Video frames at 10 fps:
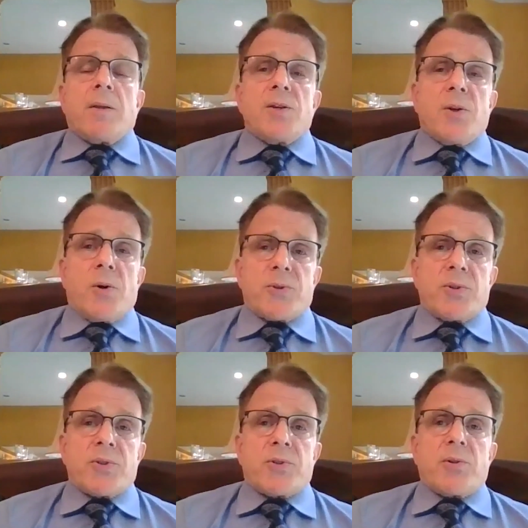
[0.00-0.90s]
the
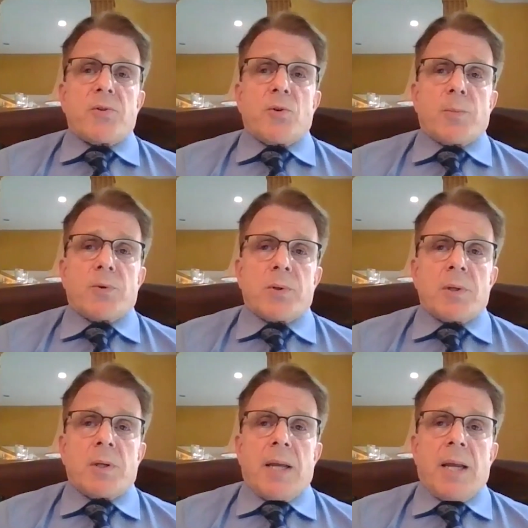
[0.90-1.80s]
doses to the
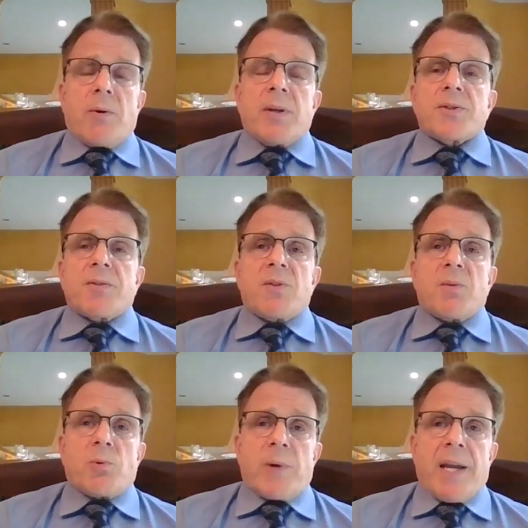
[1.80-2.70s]
normal areas of the
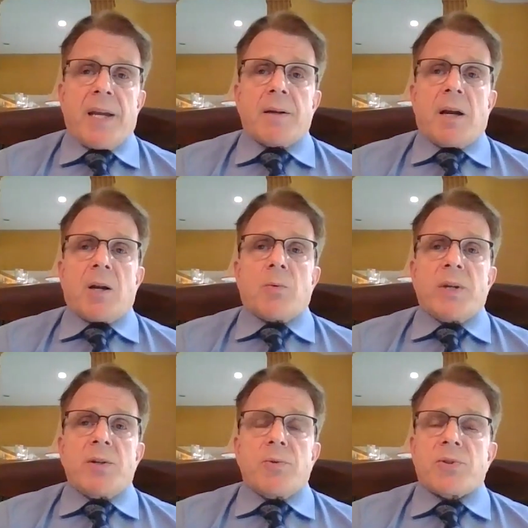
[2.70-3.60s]
brain are
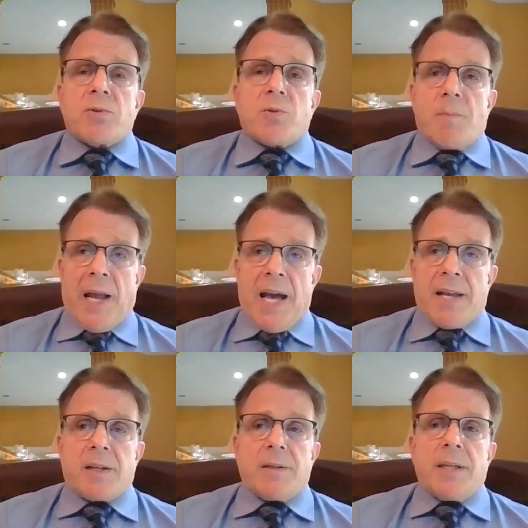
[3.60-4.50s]
reduced
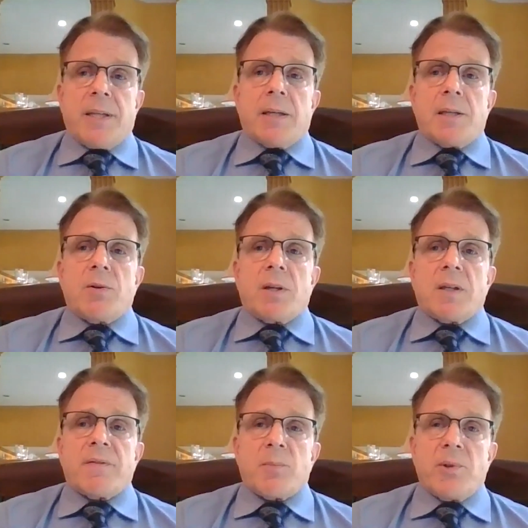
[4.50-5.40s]
dramatically, and you can
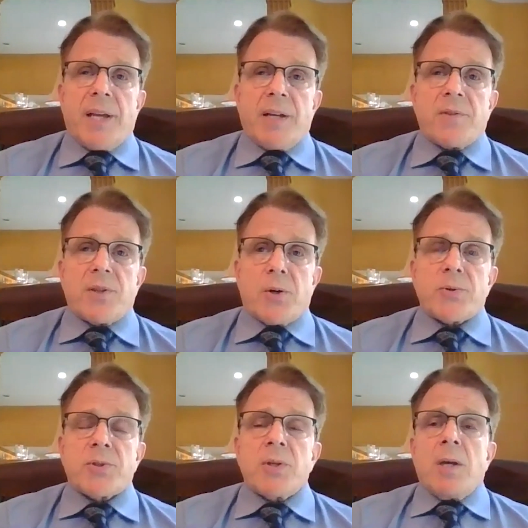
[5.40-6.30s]
give a ablative
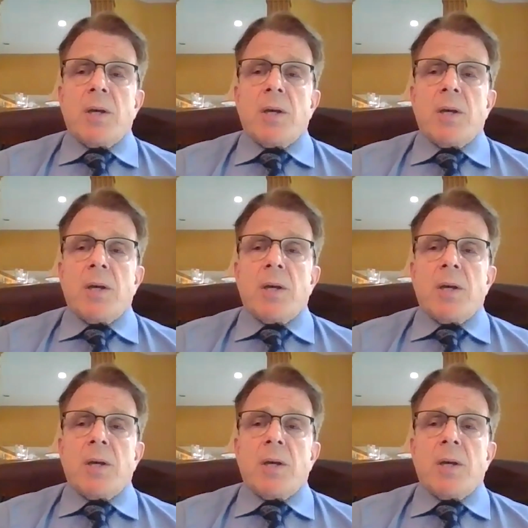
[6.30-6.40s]
dose